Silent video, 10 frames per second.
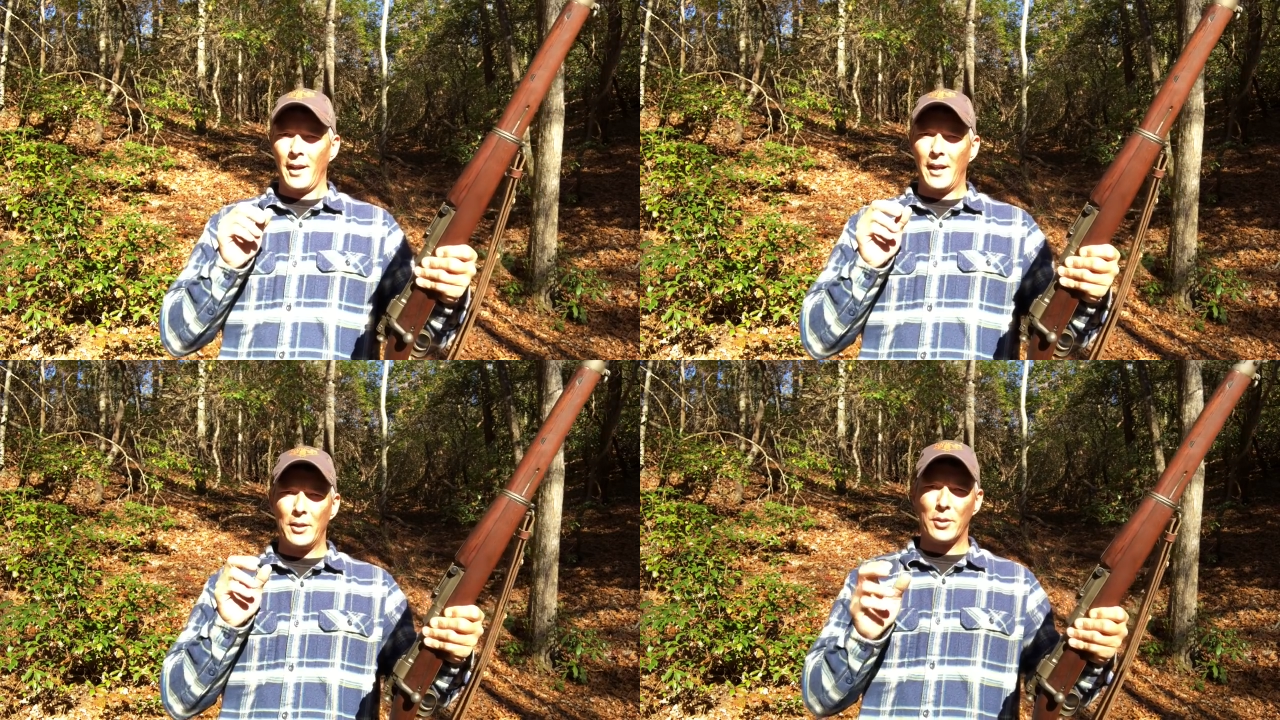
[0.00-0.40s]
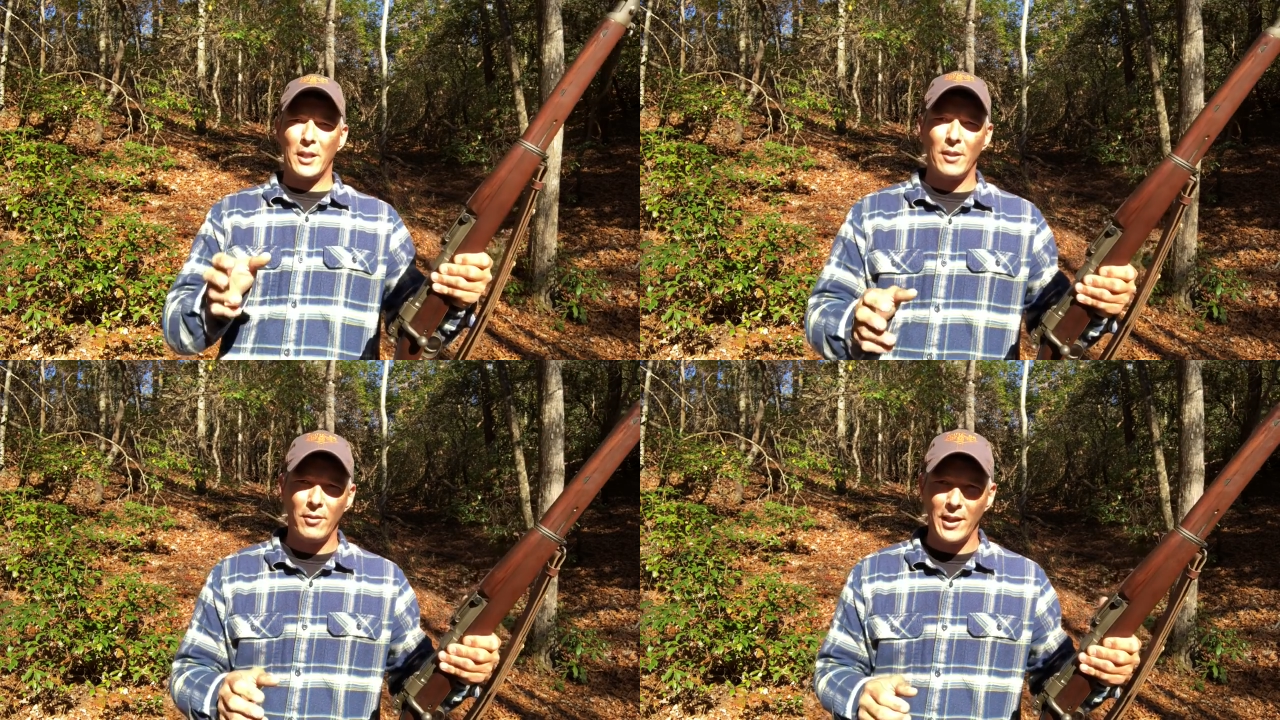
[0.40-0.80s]
and you
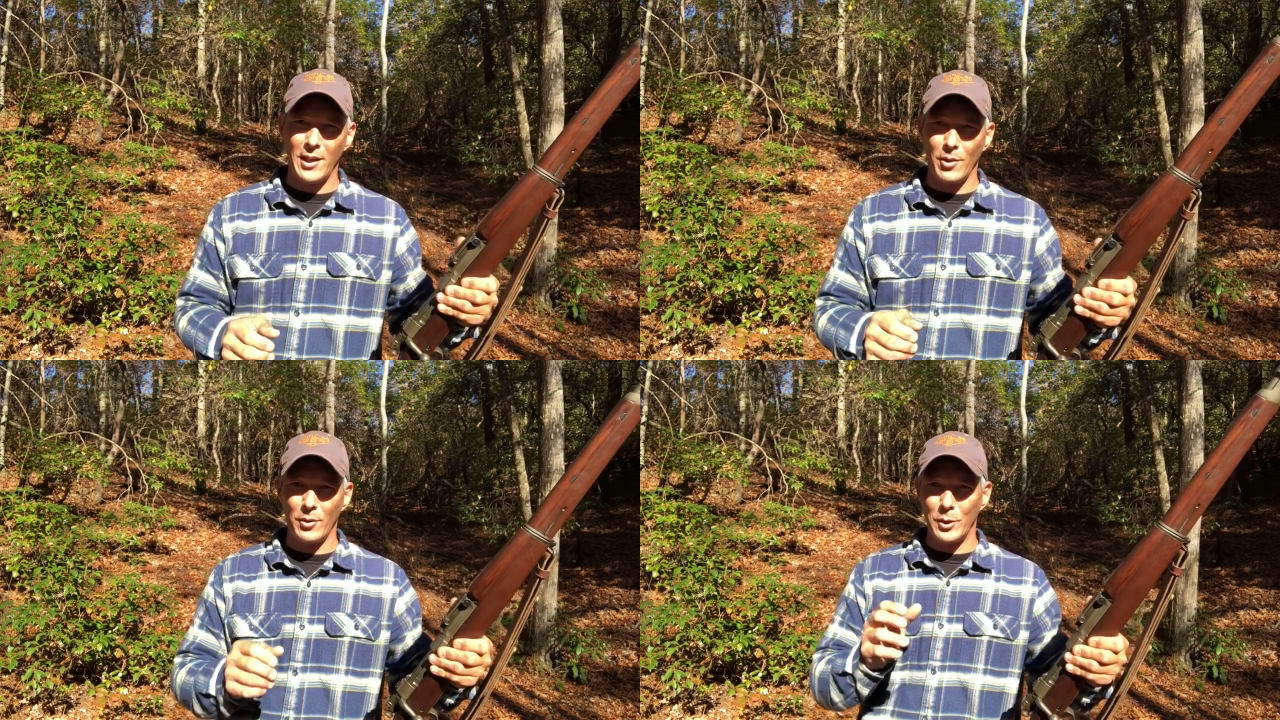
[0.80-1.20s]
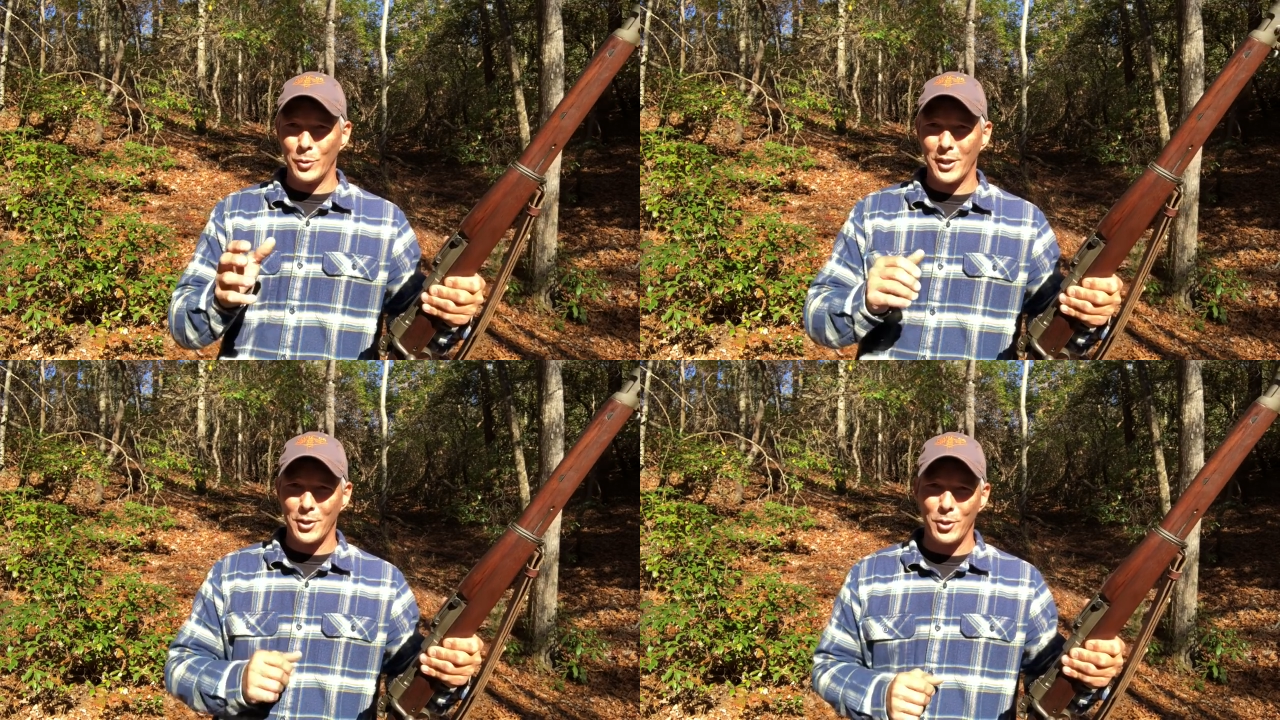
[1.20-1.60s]
see the video and you
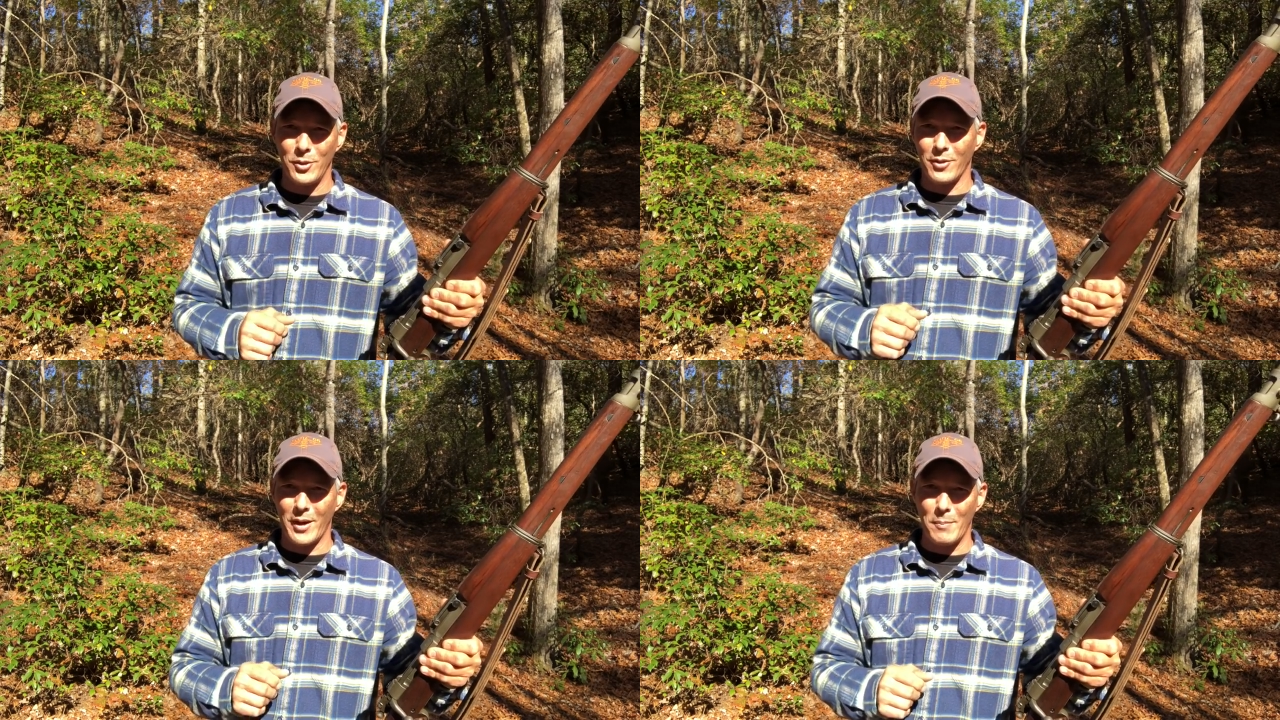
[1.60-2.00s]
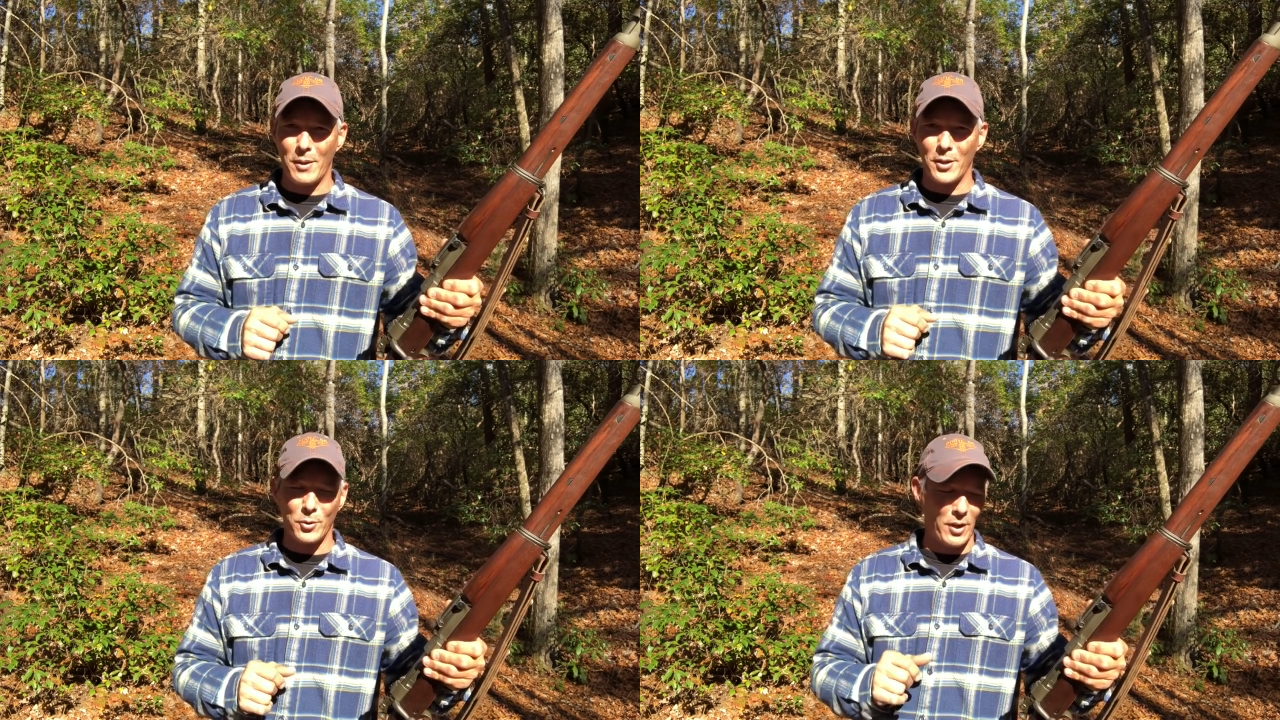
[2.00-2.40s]
want to shoot your
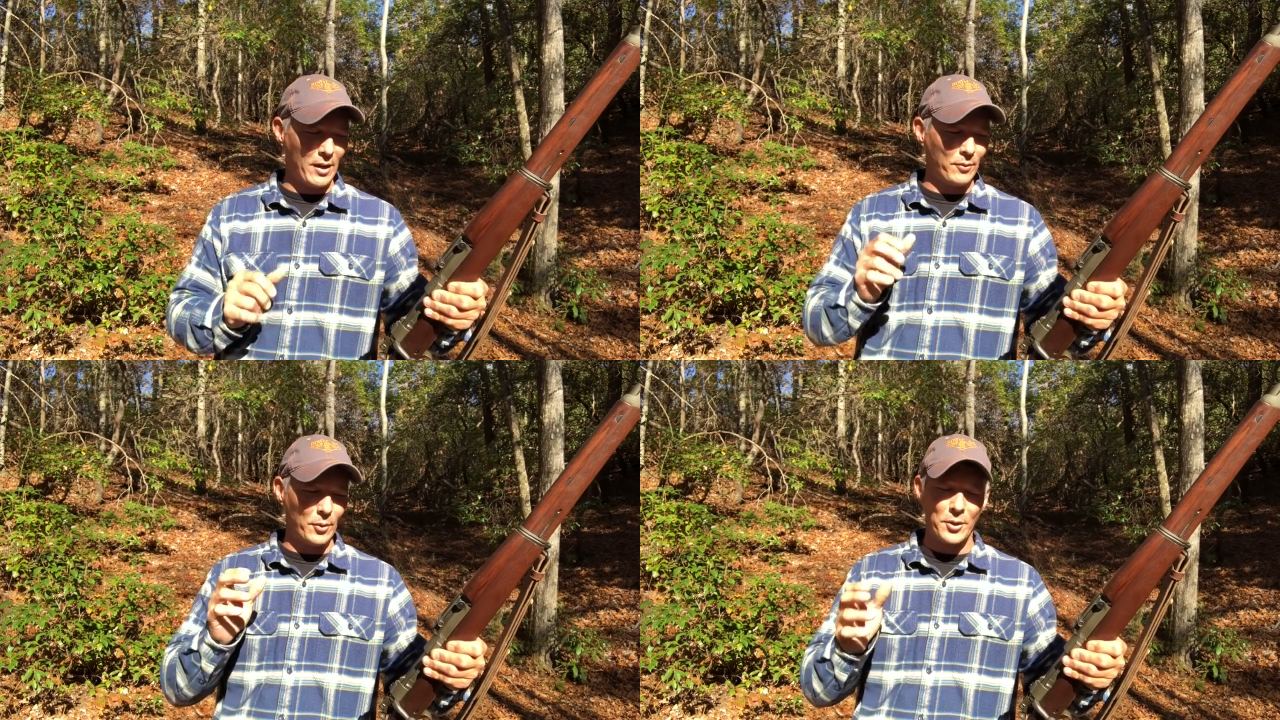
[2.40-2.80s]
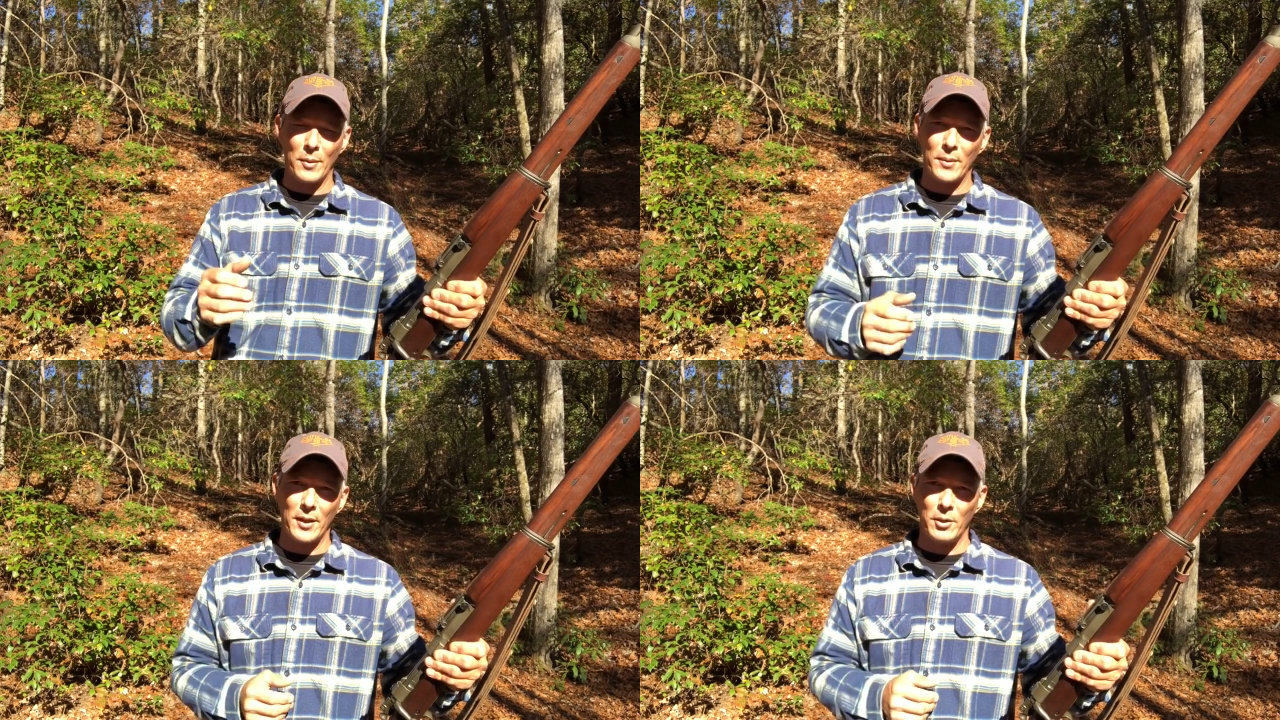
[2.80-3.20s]
grandpa's rifle or
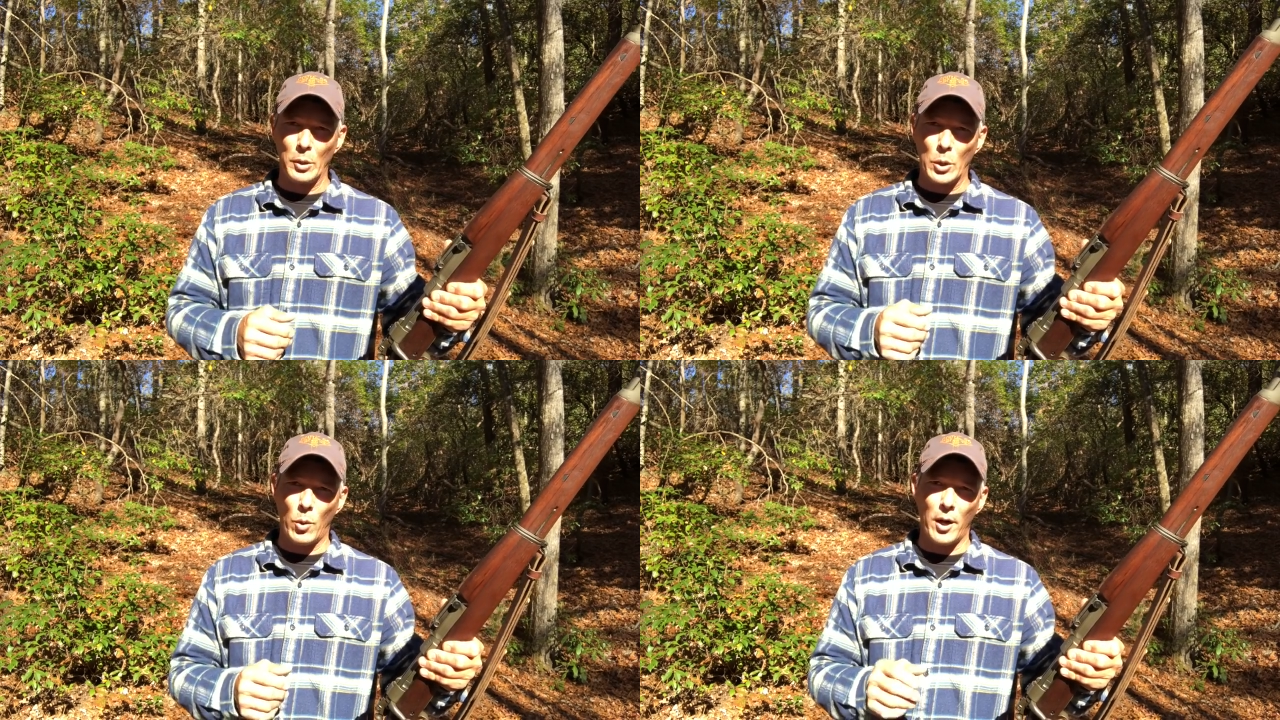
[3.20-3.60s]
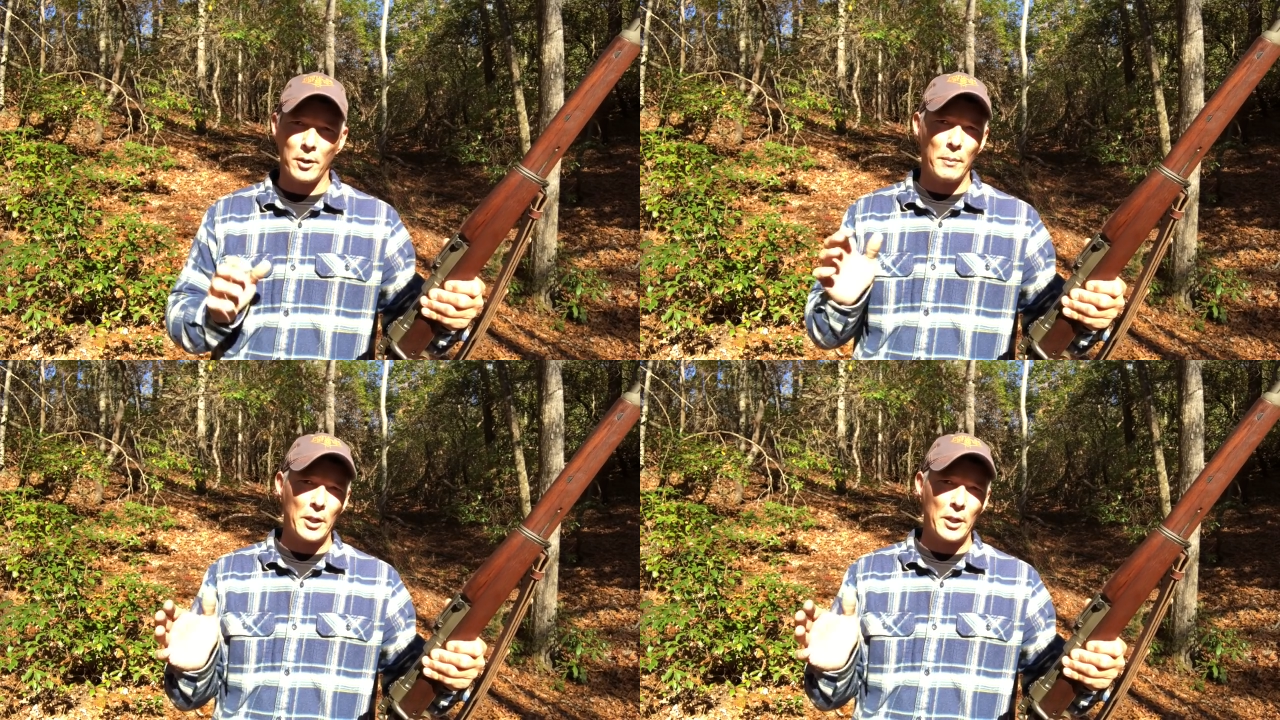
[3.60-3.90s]
something that you acquired,